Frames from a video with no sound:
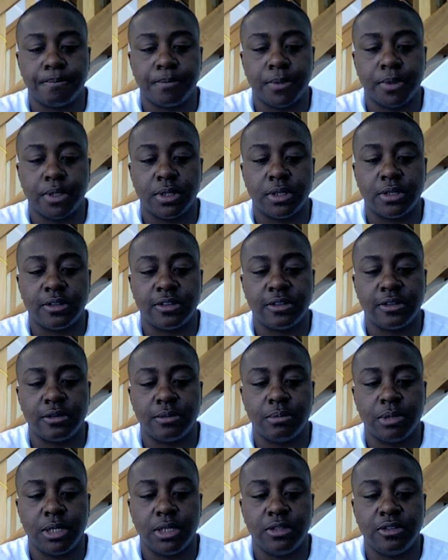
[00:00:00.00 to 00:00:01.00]
And this is
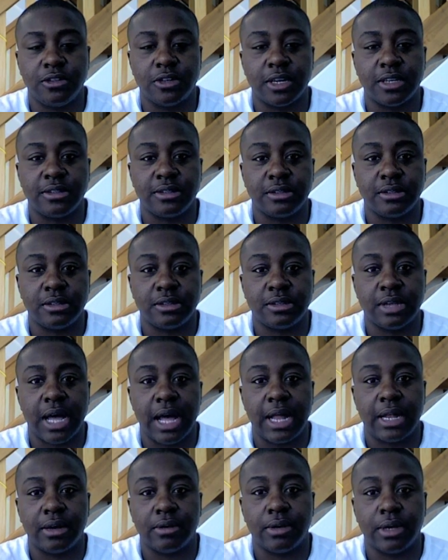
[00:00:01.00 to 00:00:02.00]
me, Justice,
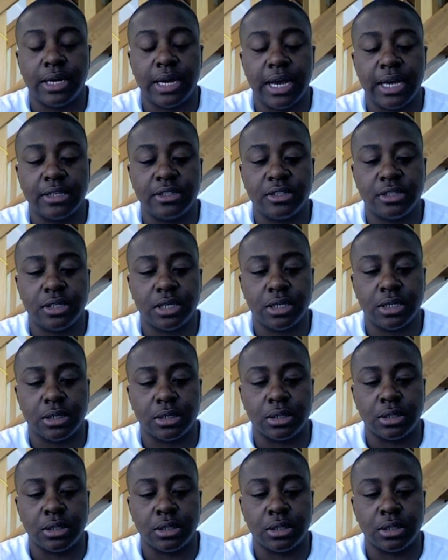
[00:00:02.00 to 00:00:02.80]
hollering at you.